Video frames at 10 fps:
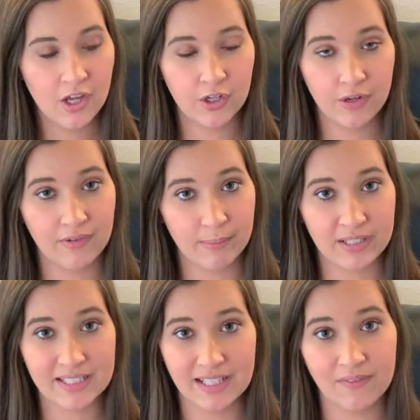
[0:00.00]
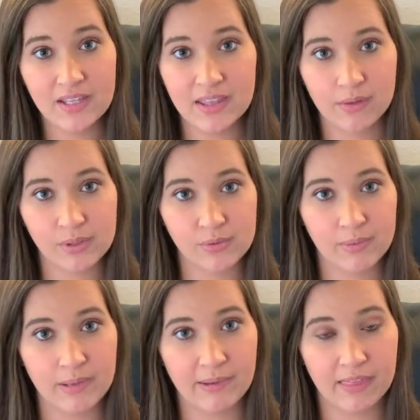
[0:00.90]
November 7th, which will
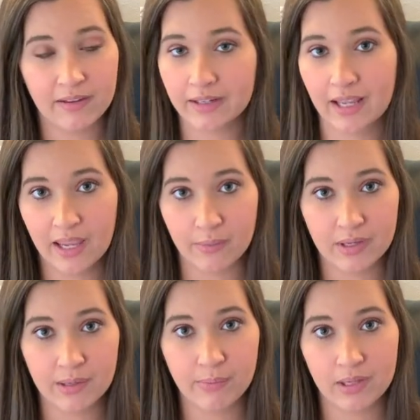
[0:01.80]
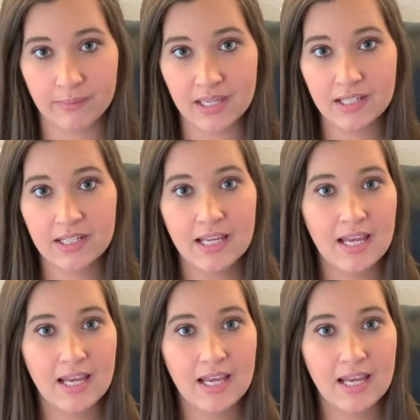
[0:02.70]
be my 38 week appointment.